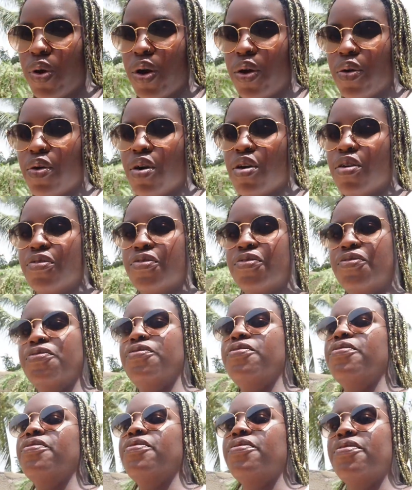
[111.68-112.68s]
we're off
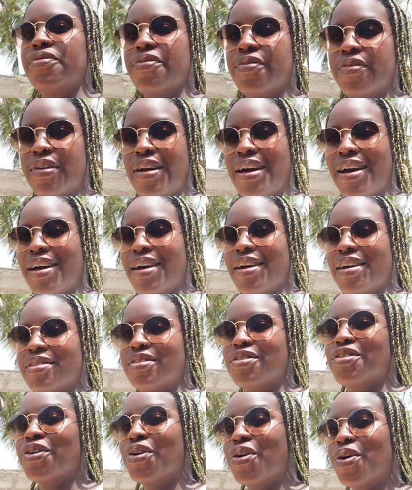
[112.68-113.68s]

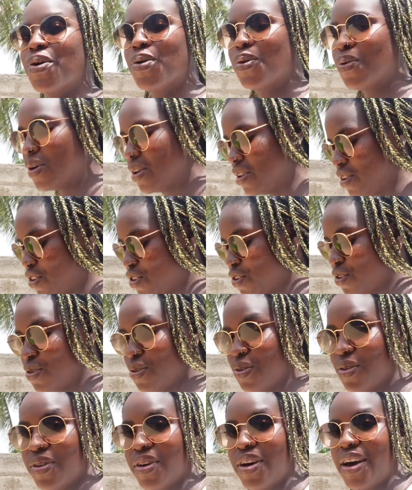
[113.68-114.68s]
to go and
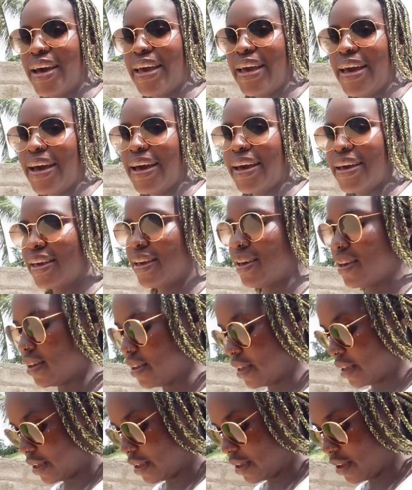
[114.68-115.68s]
do kayaking.
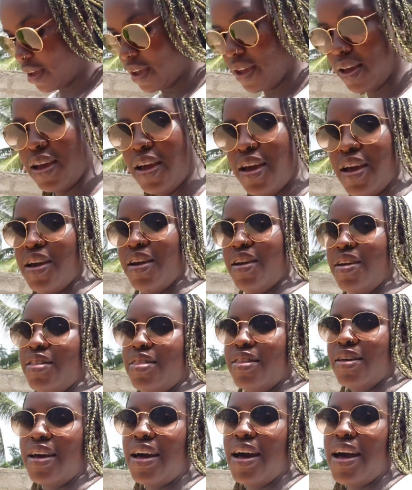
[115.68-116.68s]

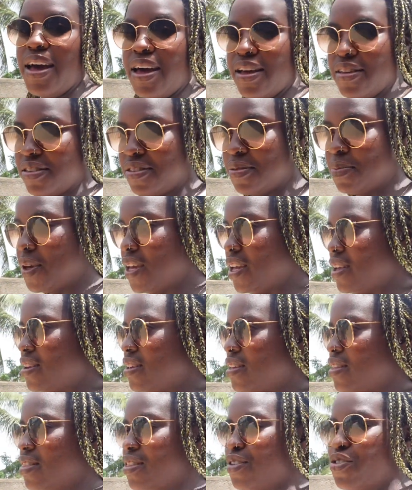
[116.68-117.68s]
The guy has made
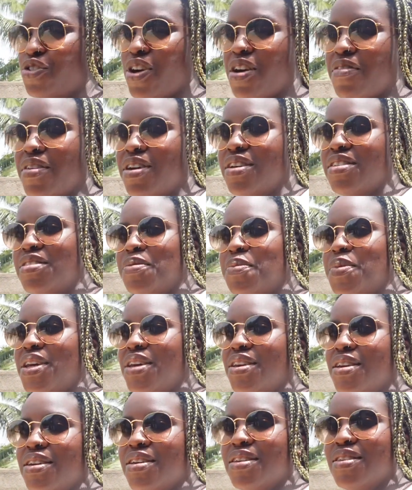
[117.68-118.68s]
it, the driver has
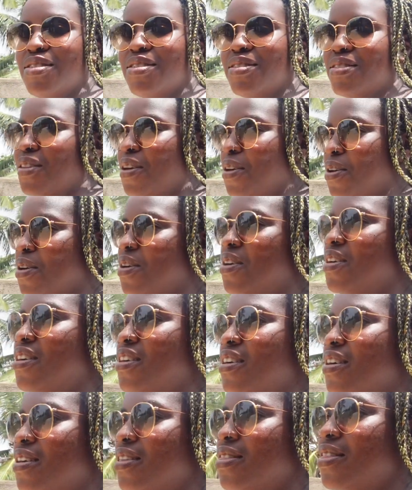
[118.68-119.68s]
made it, so
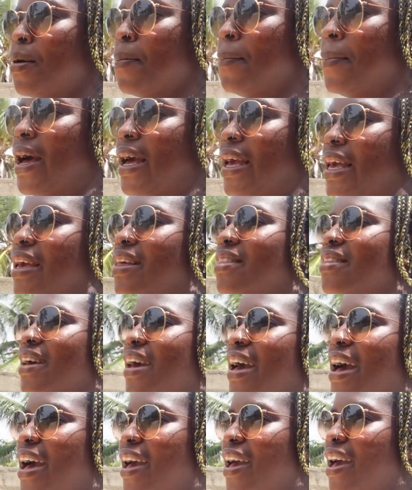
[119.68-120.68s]
they're packing the
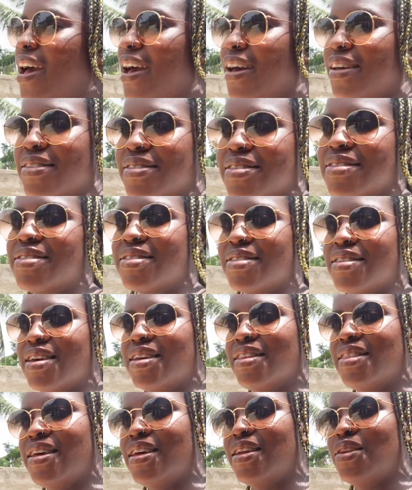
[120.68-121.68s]
kayaks
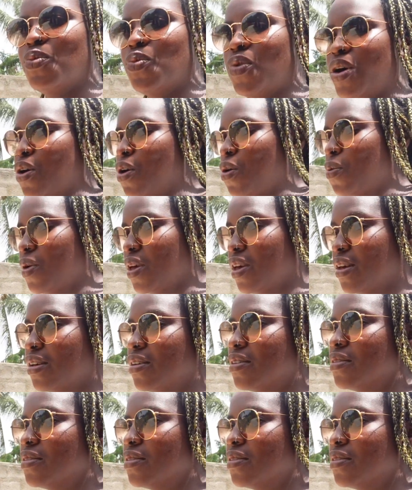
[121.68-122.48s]
and then we're going.